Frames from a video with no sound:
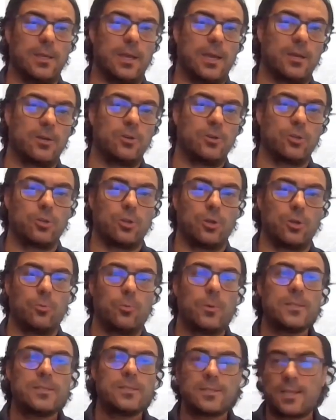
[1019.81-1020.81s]
are not
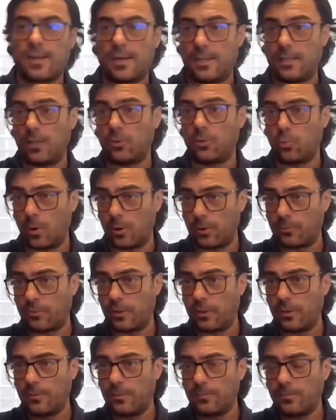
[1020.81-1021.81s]
always
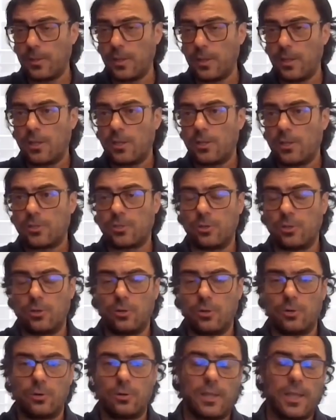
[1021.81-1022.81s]
creditworthy.
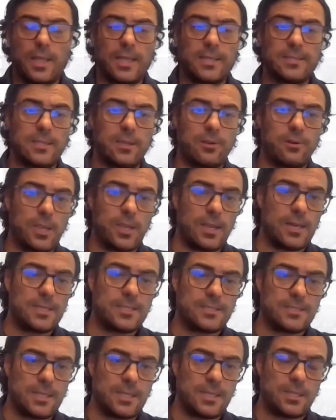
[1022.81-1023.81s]
So, as a real
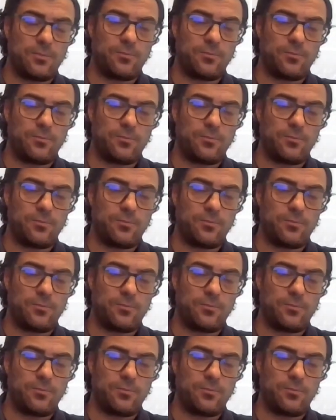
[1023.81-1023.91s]
estate